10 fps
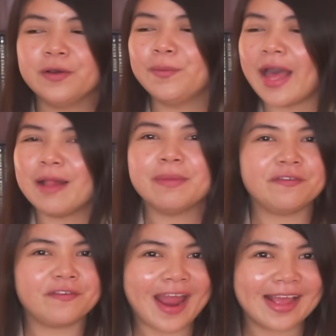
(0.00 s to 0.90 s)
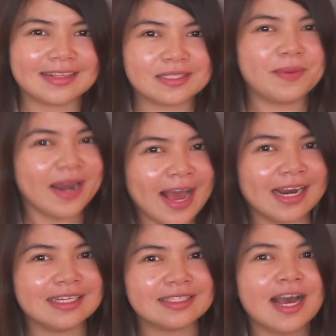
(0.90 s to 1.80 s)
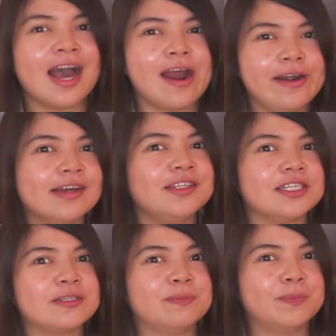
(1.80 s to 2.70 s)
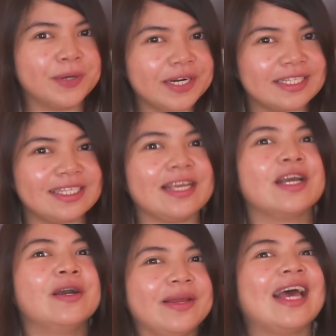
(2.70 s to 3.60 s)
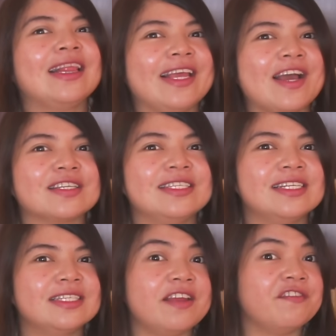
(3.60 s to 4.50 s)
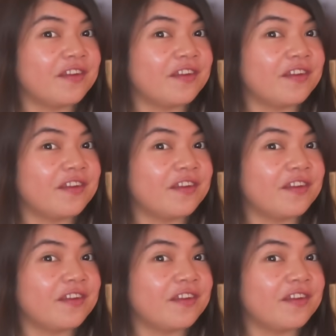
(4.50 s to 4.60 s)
Well, my friends, bananas are not just bursting with antioxidants and